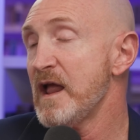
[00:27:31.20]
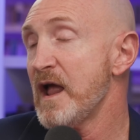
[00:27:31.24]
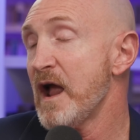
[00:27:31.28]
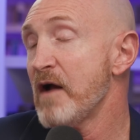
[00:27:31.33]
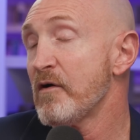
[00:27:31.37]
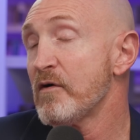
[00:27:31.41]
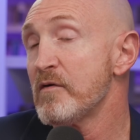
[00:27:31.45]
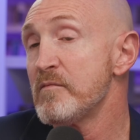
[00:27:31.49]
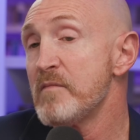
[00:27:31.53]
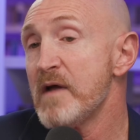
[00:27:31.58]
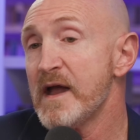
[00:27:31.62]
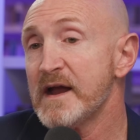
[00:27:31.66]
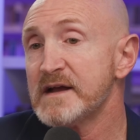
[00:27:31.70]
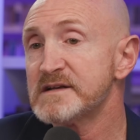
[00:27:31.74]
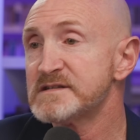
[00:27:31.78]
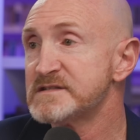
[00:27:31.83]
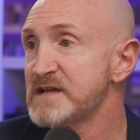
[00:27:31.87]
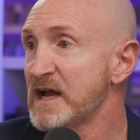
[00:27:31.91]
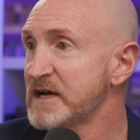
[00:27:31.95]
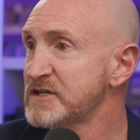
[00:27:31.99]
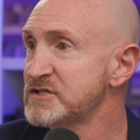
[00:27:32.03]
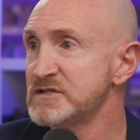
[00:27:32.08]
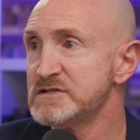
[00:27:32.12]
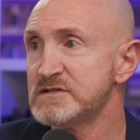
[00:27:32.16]
the Aramaic
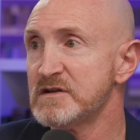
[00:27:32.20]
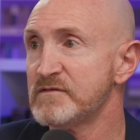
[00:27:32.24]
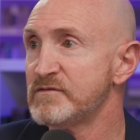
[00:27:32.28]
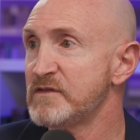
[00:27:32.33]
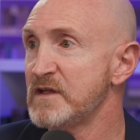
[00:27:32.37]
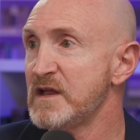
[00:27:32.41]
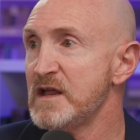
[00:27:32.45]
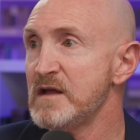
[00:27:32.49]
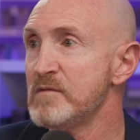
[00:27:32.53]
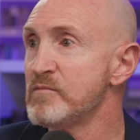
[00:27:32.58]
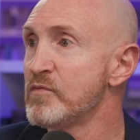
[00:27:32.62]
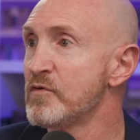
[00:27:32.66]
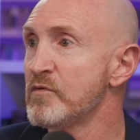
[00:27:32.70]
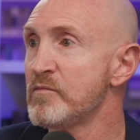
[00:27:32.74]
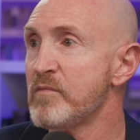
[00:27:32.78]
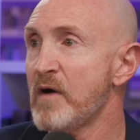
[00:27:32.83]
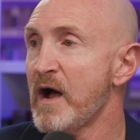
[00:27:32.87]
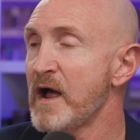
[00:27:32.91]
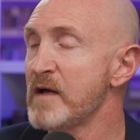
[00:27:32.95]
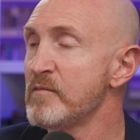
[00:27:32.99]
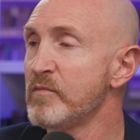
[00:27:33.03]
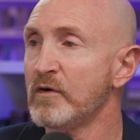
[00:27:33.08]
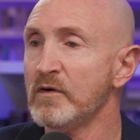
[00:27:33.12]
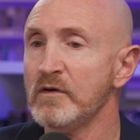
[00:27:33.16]
sections of the Hebrew
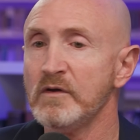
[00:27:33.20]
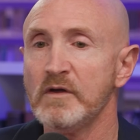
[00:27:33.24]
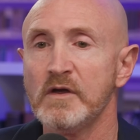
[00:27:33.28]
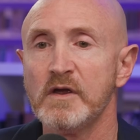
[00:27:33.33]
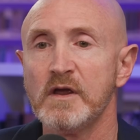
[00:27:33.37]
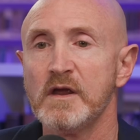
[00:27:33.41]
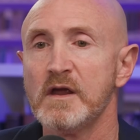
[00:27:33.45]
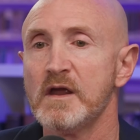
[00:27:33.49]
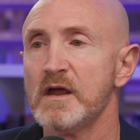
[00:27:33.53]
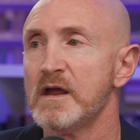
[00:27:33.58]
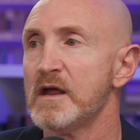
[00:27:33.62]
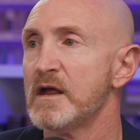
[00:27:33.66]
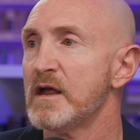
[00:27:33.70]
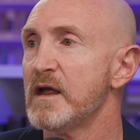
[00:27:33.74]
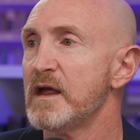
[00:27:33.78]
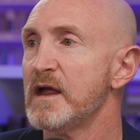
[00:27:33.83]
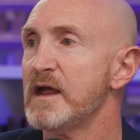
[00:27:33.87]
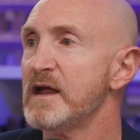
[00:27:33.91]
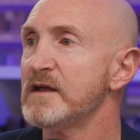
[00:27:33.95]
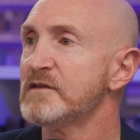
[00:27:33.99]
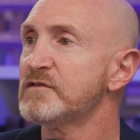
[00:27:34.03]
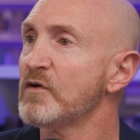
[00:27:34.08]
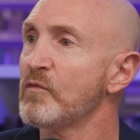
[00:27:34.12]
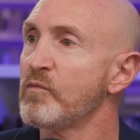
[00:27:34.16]
Bible,
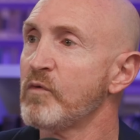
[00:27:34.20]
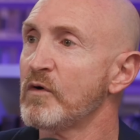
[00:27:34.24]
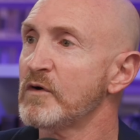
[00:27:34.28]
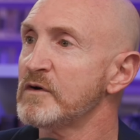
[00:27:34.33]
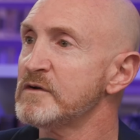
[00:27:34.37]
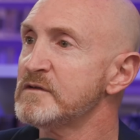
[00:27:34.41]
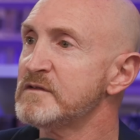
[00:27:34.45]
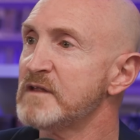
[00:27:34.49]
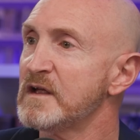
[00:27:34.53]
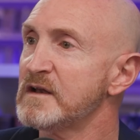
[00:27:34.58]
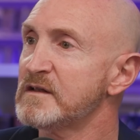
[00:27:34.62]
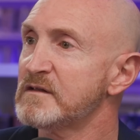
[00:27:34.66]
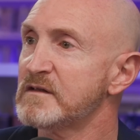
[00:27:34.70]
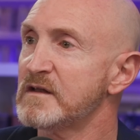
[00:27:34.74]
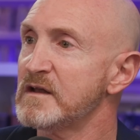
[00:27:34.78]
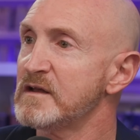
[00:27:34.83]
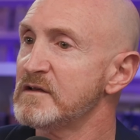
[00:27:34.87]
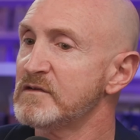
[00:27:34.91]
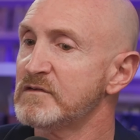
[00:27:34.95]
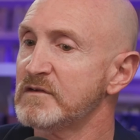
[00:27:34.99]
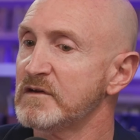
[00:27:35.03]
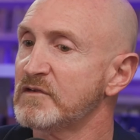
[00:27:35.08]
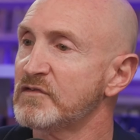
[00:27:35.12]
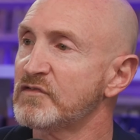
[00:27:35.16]
it's a word that
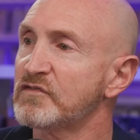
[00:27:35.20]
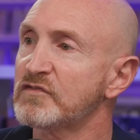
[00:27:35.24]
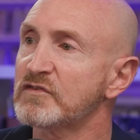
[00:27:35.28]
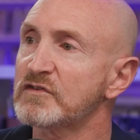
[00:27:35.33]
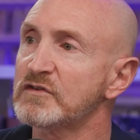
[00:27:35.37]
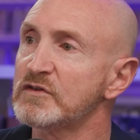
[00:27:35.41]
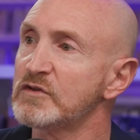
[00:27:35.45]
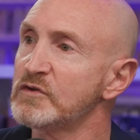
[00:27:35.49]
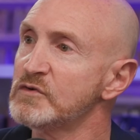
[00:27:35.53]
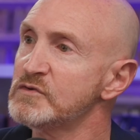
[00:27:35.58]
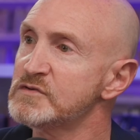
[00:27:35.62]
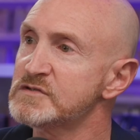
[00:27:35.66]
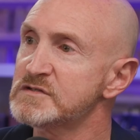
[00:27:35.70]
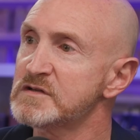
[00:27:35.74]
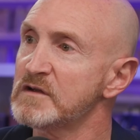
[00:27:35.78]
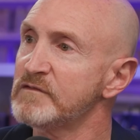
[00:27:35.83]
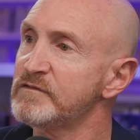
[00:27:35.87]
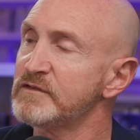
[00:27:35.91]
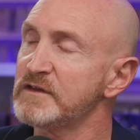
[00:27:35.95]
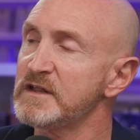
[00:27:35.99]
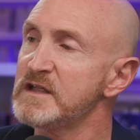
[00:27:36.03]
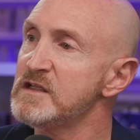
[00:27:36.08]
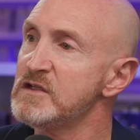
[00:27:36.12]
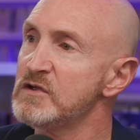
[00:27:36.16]
is
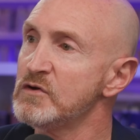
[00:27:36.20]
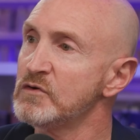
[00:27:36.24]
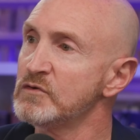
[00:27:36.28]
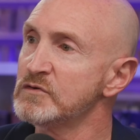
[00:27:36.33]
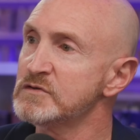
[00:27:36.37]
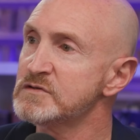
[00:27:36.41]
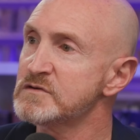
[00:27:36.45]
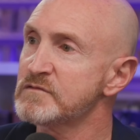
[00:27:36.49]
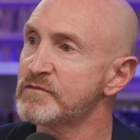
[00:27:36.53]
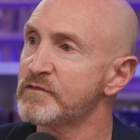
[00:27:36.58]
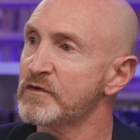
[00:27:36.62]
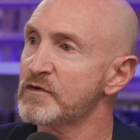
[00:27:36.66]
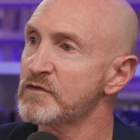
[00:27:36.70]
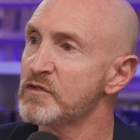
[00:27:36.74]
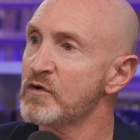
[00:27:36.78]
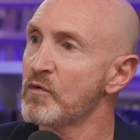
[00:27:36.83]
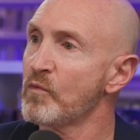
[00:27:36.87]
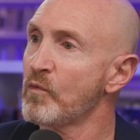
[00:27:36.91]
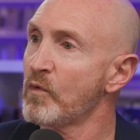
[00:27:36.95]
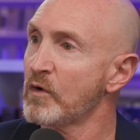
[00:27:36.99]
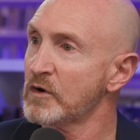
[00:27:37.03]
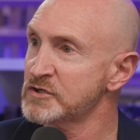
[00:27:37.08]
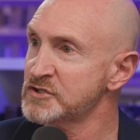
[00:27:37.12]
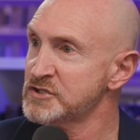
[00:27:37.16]
exclusively used for the
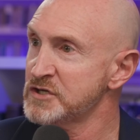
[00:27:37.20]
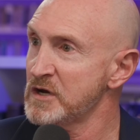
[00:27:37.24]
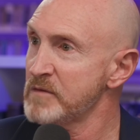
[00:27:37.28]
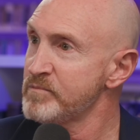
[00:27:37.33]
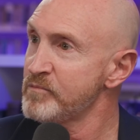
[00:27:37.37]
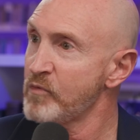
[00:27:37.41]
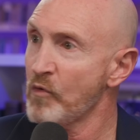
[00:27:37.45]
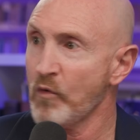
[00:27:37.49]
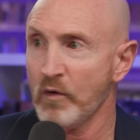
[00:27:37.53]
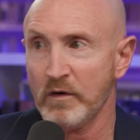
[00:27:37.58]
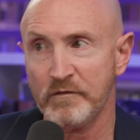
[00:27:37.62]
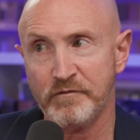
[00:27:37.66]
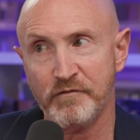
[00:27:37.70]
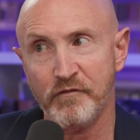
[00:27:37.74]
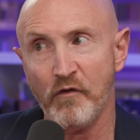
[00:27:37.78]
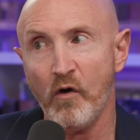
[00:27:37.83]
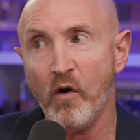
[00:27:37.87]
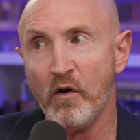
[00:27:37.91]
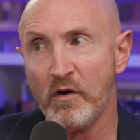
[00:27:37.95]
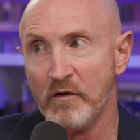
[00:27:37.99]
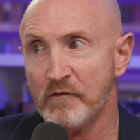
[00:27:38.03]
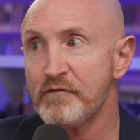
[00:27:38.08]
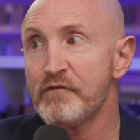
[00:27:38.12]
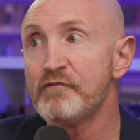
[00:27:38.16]
worship or
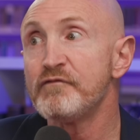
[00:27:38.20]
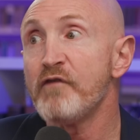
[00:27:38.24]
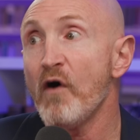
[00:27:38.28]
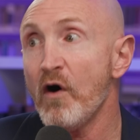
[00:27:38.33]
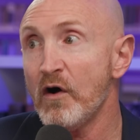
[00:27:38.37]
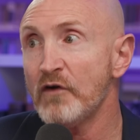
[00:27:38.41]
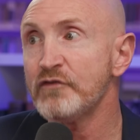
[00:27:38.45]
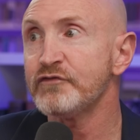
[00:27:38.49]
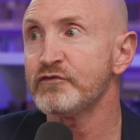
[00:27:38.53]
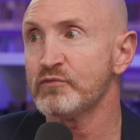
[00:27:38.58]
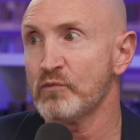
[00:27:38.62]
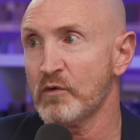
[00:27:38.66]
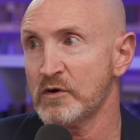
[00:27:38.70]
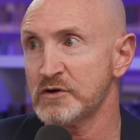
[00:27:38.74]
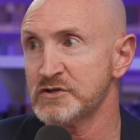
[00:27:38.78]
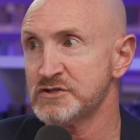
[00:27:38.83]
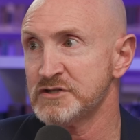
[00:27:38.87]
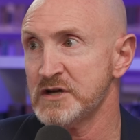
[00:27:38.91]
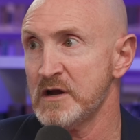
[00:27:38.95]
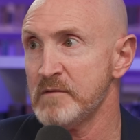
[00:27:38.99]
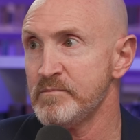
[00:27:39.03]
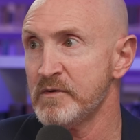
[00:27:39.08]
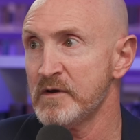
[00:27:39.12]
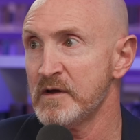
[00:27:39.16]
for false
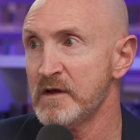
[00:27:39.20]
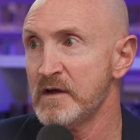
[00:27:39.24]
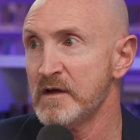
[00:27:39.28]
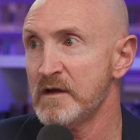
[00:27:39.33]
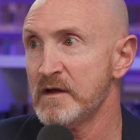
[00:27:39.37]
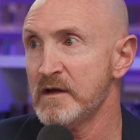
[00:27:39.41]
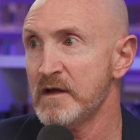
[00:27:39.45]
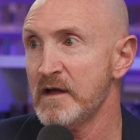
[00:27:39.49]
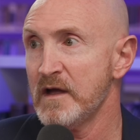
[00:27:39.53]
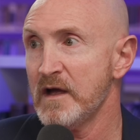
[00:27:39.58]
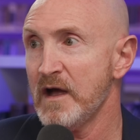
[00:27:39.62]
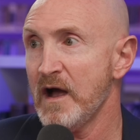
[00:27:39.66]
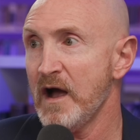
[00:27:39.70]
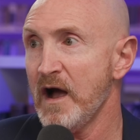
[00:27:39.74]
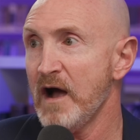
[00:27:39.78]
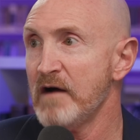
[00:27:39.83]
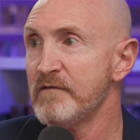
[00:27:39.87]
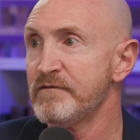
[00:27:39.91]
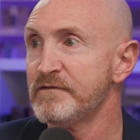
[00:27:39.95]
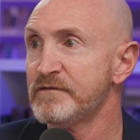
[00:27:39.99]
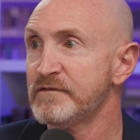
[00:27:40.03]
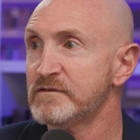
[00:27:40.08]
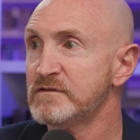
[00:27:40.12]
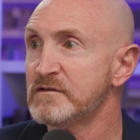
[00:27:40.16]
worship
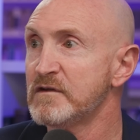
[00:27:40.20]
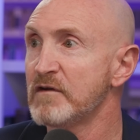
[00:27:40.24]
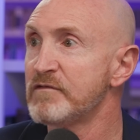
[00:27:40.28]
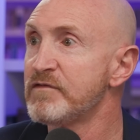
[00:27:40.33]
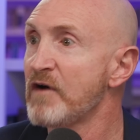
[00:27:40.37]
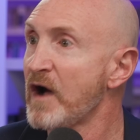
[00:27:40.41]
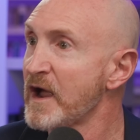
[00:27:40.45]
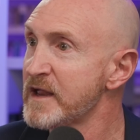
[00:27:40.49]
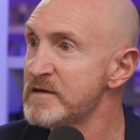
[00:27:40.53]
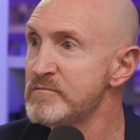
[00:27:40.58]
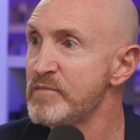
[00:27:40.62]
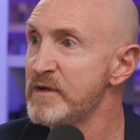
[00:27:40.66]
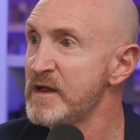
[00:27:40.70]
of divine